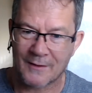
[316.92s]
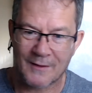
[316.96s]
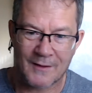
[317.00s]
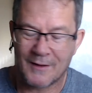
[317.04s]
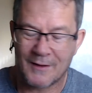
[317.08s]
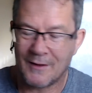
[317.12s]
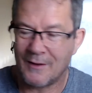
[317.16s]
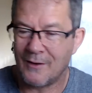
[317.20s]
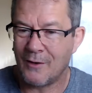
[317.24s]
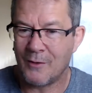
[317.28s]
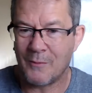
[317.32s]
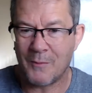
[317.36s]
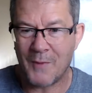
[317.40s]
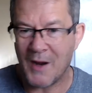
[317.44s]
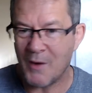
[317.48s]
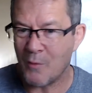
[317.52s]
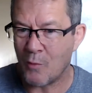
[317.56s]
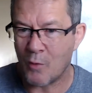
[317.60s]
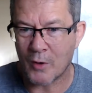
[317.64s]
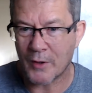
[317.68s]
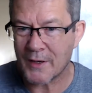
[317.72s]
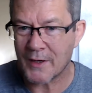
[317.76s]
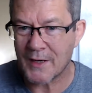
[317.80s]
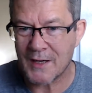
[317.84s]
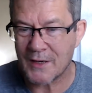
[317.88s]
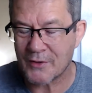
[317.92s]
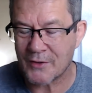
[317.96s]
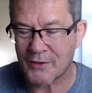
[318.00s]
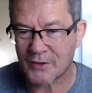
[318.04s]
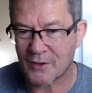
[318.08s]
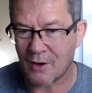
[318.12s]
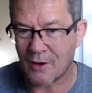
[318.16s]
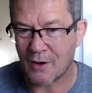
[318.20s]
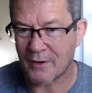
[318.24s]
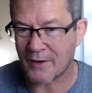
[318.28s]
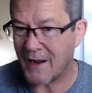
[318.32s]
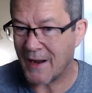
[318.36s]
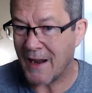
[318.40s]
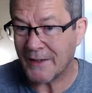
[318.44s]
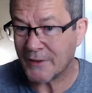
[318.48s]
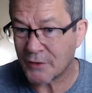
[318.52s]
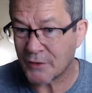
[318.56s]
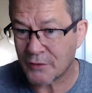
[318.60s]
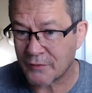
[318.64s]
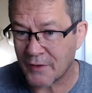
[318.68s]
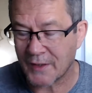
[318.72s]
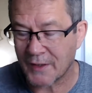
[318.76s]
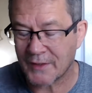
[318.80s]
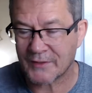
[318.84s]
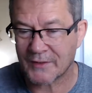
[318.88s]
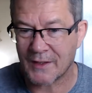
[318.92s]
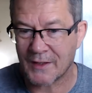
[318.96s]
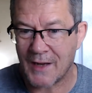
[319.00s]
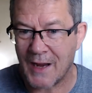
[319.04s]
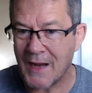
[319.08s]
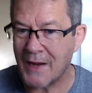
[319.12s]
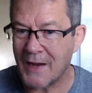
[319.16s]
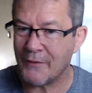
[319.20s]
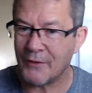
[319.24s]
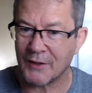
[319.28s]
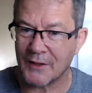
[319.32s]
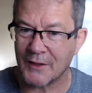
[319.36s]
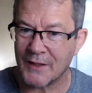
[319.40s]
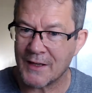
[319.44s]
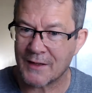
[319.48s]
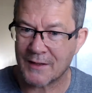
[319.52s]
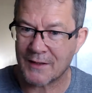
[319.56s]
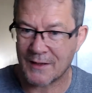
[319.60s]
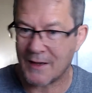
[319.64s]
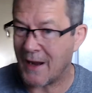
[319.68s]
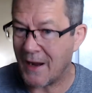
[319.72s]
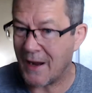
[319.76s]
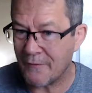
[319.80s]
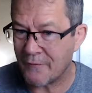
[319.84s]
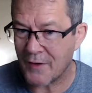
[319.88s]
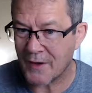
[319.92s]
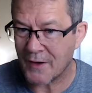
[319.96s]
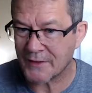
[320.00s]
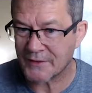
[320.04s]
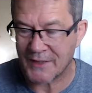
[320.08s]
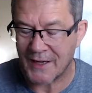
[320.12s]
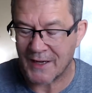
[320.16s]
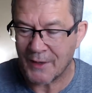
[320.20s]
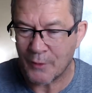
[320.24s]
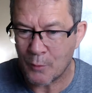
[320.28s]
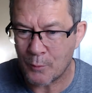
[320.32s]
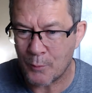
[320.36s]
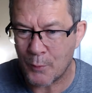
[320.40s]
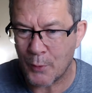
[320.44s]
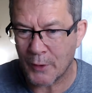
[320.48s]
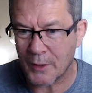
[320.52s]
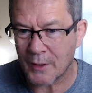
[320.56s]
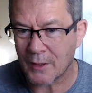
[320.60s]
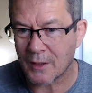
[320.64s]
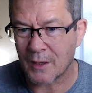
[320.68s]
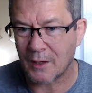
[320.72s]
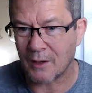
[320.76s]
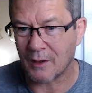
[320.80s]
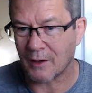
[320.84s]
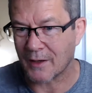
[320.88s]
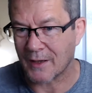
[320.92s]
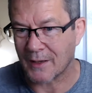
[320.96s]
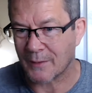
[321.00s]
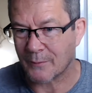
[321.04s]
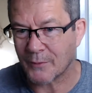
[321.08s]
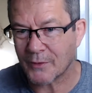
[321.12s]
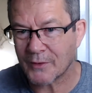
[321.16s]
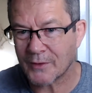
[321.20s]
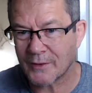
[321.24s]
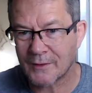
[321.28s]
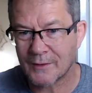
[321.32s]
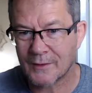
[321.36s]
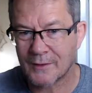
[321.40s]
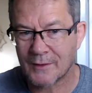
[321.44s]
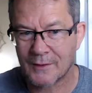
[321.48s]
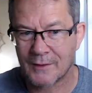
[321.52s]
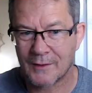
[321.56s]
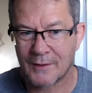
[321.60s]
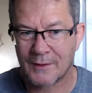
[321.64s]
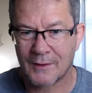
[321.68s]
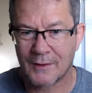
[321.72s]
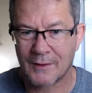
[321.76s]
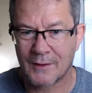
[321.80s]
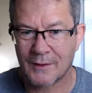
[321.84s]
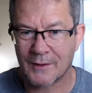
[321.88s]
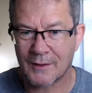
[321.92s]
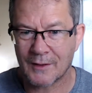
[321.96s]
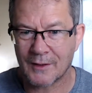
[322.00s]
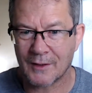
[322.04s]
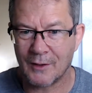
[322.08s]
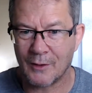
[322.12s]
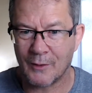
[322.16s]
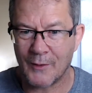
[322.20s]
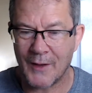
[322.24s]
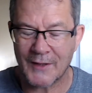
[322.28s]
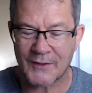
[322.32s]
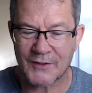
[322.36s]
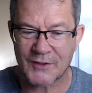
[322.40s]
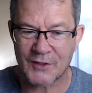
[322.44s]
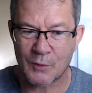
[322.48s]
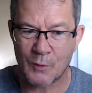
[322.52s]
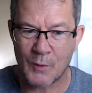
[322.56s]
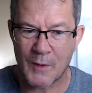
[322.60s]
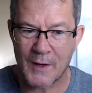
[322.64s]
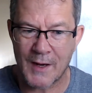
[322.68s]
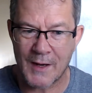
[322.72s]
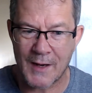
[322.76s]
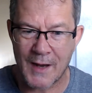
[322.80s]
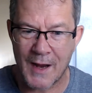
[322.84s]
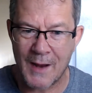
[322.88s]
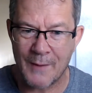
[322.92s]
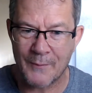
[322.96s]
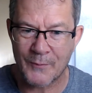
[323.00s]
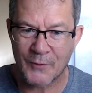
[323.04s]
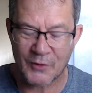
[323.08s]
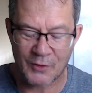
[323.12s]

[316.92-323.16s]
My water heater's gone. I just fix it. I have a leak. I fix it. I don't put in claims. That's the way I am.